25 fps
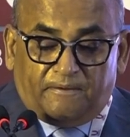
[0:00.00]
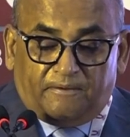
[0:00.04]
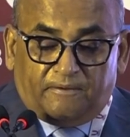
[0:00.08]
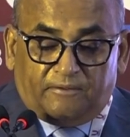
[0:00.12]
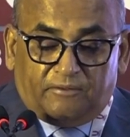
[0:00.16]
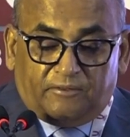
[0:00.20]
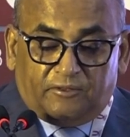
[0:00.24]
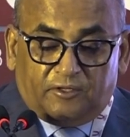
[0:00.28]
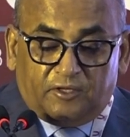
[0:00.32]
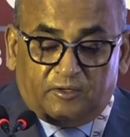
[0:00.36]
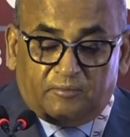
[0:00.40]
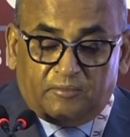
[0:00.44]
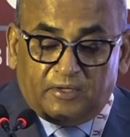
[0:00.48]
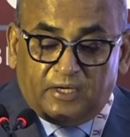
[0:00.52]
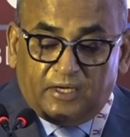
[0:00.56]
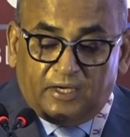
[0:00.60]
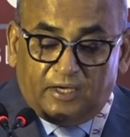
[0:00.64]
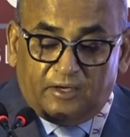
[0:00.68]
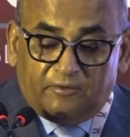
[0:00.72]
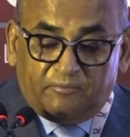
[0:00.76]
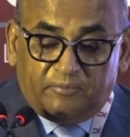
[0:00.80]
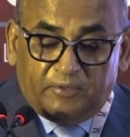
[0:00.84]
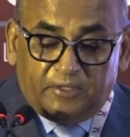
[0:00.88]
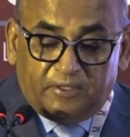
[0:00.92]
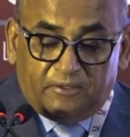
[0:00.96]
They may
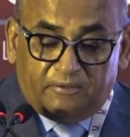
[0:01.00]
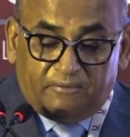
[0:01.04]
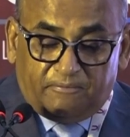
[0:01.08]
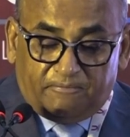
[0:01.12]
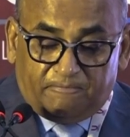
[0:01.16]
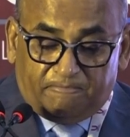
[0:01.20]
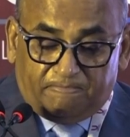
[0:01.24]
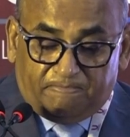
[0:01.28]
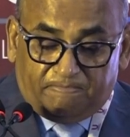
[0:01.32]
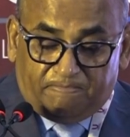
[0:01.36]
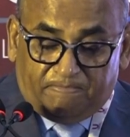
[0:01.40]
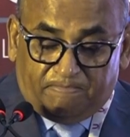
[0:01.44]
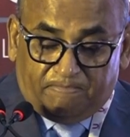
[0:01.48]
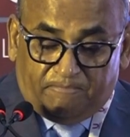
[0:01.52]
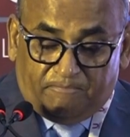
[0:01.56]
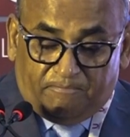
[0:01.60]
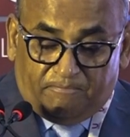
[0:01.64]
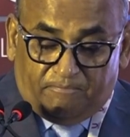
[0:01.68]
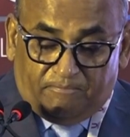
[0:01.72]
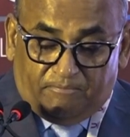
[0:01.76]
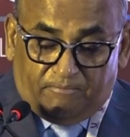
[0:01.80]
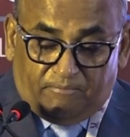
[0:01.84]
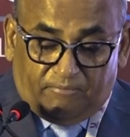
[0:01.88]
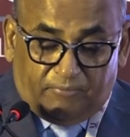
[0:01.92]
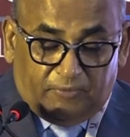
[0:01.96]
have been
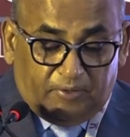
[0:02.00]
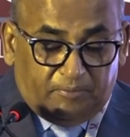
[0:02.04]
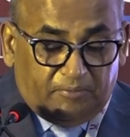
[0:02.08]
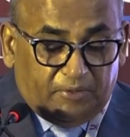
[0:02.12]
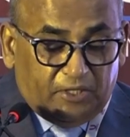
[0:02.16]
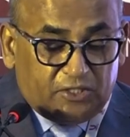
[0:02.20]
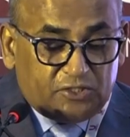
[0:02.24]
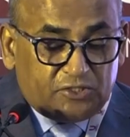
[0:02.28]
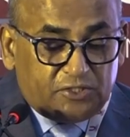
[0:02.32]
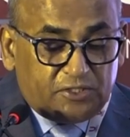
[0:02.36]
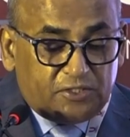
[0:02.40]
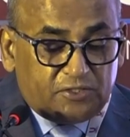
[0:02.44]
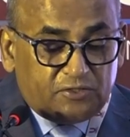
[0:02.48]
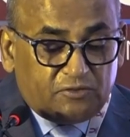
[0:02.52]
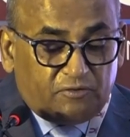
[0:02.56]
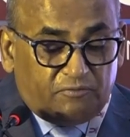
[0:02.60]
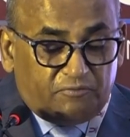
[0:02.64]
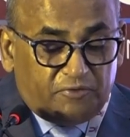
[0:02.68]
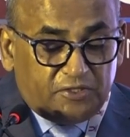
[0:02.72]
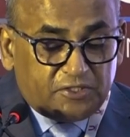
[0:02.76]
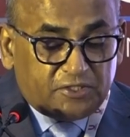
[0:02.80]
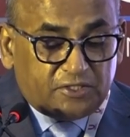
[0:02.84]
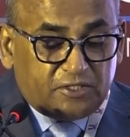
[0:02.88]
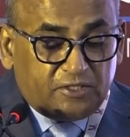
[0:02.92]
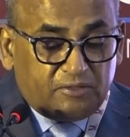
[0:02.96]
the merchants of
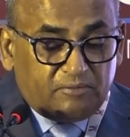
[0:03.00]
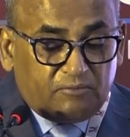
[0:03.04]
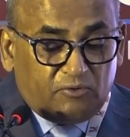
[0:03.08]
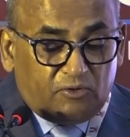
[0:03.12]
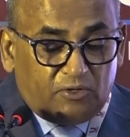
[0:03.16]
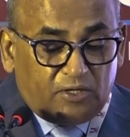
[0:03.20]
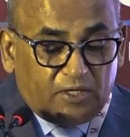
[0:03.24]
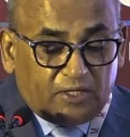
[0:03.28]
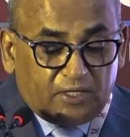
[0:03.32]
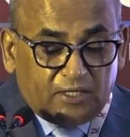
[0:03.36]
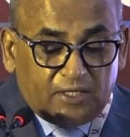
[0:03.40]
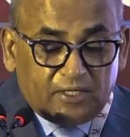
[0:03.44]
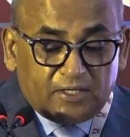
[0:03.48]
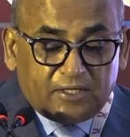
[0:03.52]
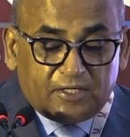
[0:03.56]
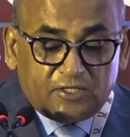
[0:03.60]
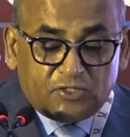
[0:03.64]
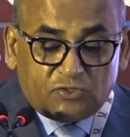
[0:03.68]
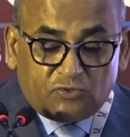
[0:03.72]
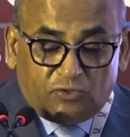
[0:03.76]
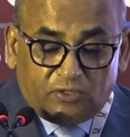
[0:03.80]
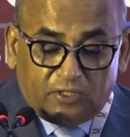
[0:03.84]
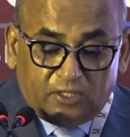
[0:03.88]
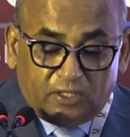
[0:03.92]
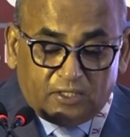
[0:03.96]
wisdom or Akal ke
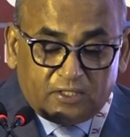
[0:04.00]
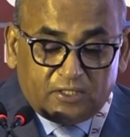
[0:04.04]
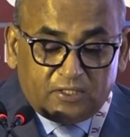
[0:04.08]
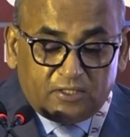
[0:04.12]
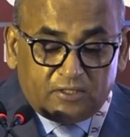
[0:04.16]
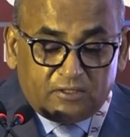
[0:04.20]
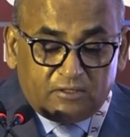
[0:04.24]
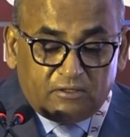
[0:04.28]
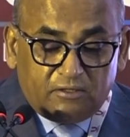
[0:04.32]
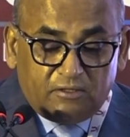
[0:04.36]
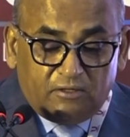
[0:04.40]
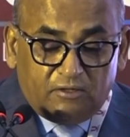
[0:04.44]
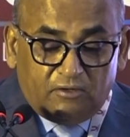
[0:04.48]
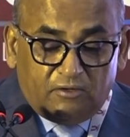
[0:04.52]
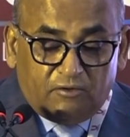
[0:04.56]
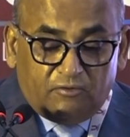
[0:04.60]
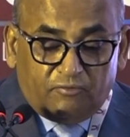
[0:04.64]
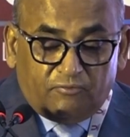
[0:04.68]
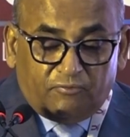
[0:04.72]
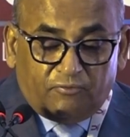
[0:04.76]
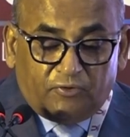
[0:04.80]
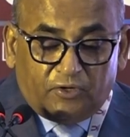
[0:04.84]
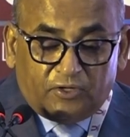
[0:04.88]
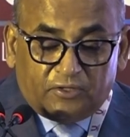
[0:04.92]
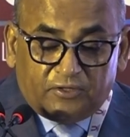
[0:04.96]
Saudagar,
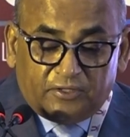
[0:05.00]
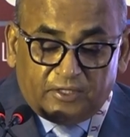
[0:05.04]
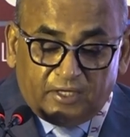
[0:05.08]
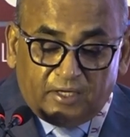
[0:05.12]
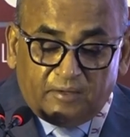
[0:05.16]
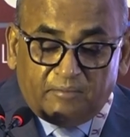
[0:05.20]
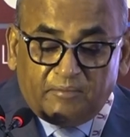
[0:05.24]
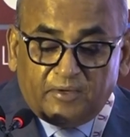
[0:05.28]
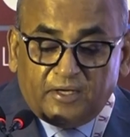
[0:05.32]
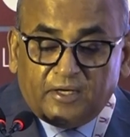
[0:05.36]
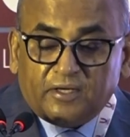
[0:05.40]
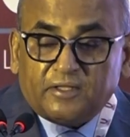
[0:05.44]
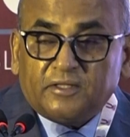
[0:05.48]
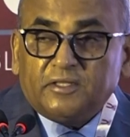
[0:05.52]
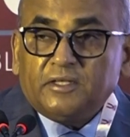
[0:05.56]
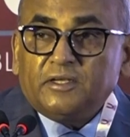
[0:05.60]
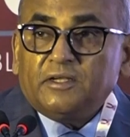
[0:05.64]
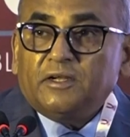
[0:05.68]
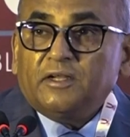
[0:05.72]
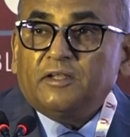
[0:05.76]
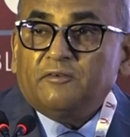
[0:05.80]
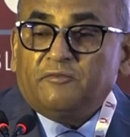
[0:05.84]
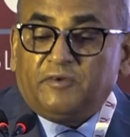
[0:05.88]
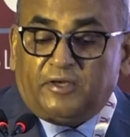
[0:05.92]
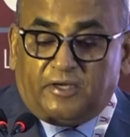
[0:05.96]
for they make their
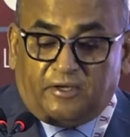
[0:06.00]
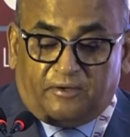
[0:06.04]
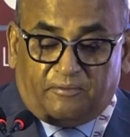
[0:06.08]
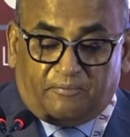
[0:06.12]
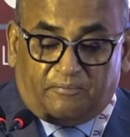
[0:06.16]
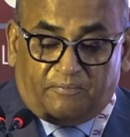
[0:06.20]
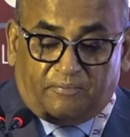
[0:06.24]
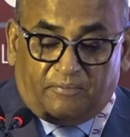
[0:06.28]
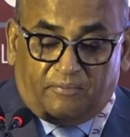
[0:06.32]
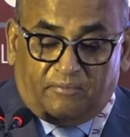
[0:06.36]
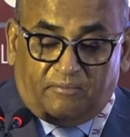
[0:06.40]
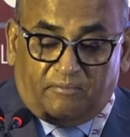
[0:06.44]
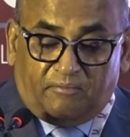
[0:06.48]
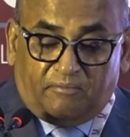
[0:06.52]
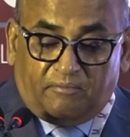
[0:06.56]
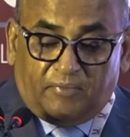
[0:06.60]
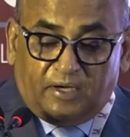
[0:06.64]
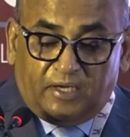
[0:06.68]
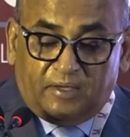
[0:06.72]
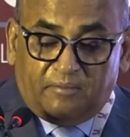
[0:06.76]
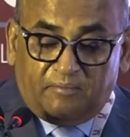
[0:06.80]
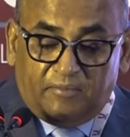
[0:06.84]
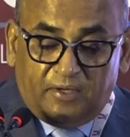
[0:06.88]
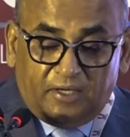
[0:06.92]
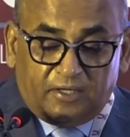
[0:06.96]
living
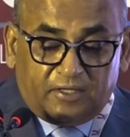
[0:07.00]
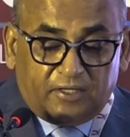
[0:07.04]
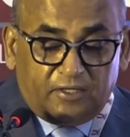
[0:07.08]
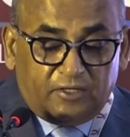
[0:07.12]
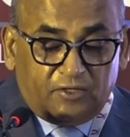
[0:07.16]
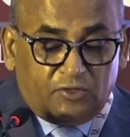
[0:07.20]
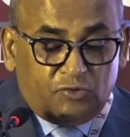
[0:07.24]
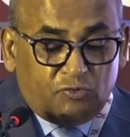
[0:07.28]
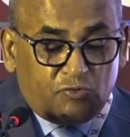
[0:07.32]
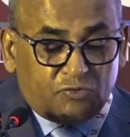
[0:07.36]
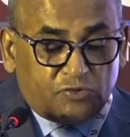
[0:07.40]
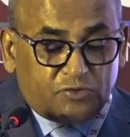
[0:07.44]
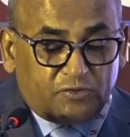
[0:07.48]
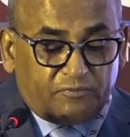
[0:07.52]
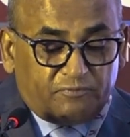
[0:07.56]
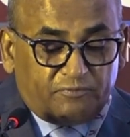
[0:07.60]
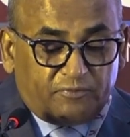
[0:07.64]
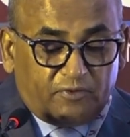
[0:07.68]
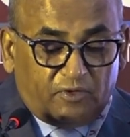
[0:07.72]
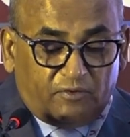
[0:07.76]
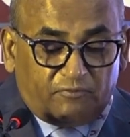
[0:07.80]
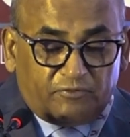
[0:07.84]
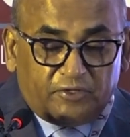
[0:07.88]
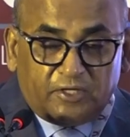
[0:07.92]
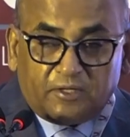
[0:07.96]
by making use
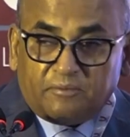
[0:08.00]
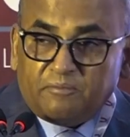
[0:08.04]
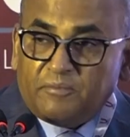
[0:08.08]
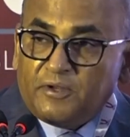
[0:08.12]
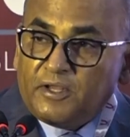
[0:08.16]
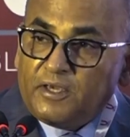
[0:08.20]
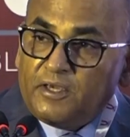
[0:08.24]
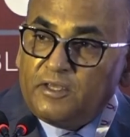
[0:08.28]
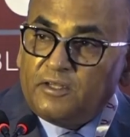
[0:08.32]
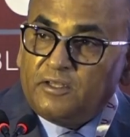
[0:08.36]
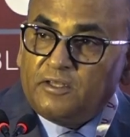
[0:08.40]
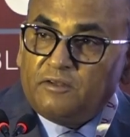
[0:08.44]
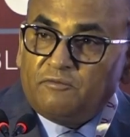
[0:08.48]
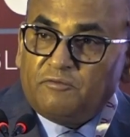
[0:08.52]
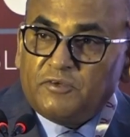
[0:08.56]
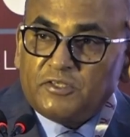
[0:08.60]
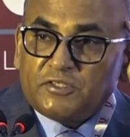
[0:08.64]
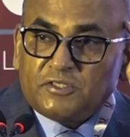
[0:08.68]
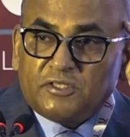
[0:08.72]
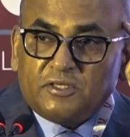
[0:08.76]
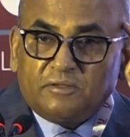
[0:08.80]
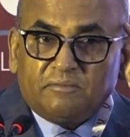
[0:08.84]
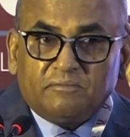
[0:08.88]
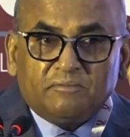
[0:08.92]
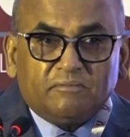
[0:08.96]
of their brain and
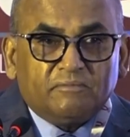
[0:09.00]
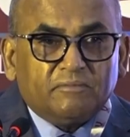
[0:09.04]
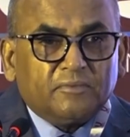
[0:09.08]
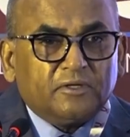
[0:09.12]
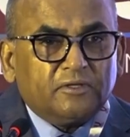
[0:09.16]
wisdom.